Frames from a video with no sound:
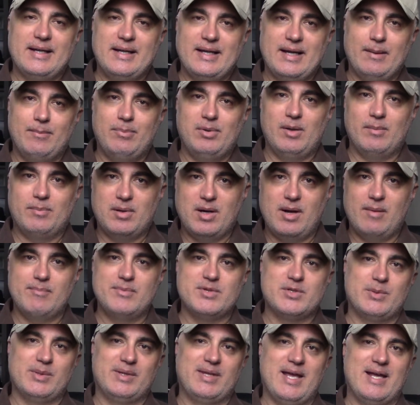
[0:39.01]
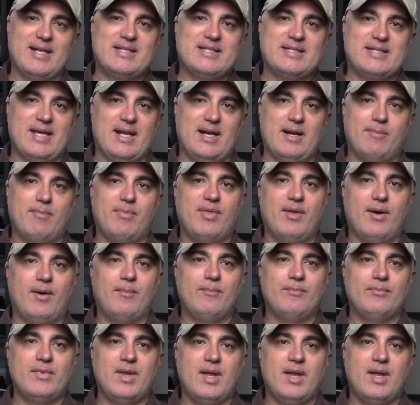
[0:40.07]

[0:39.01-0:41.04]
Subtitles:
Couple of problems with that setup, though.